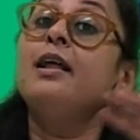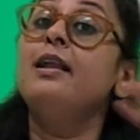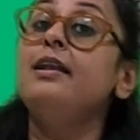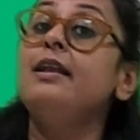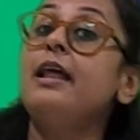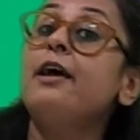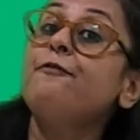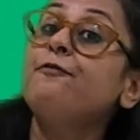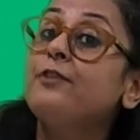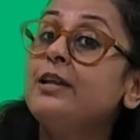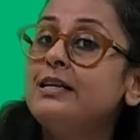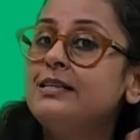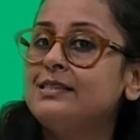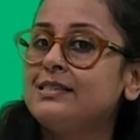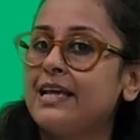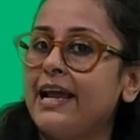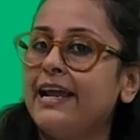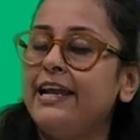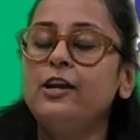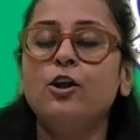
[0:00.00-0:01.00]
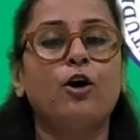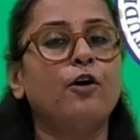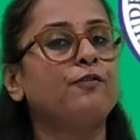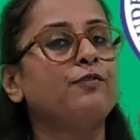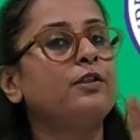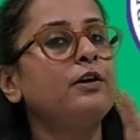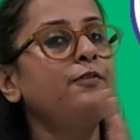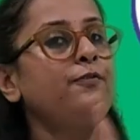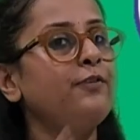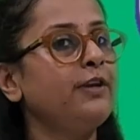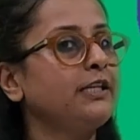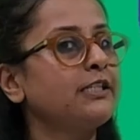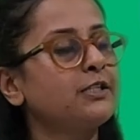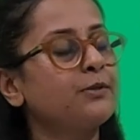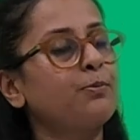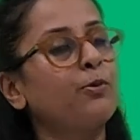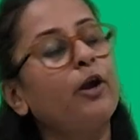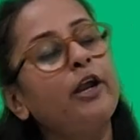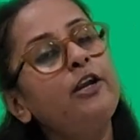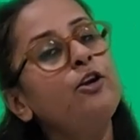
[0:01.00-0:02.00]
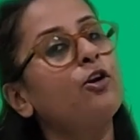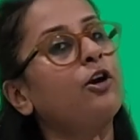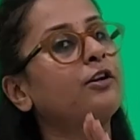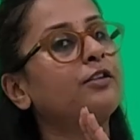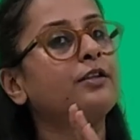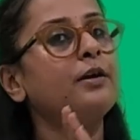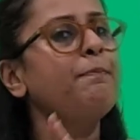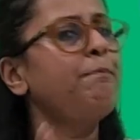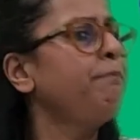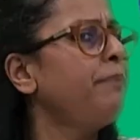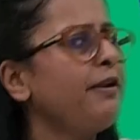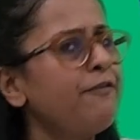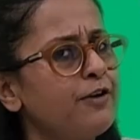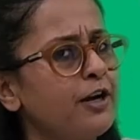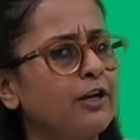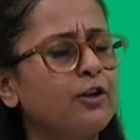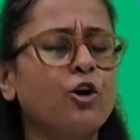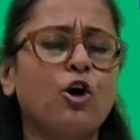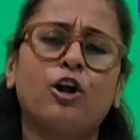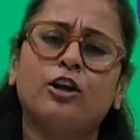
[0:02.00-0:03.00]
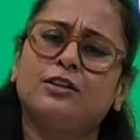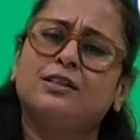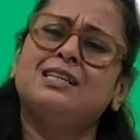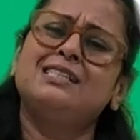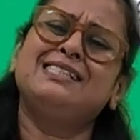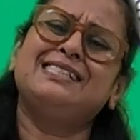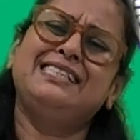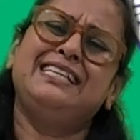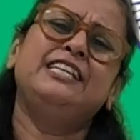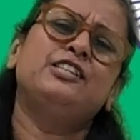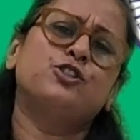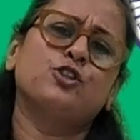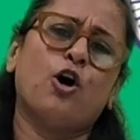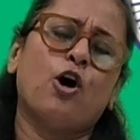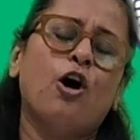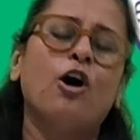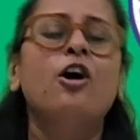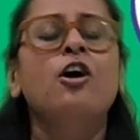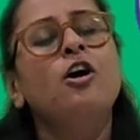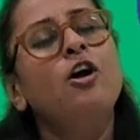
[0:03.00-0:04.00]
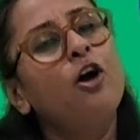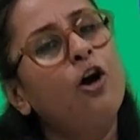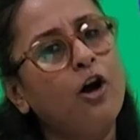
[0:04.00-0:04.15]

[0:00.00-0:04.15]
left hand side of the fixed point or the pivot or the seesaw.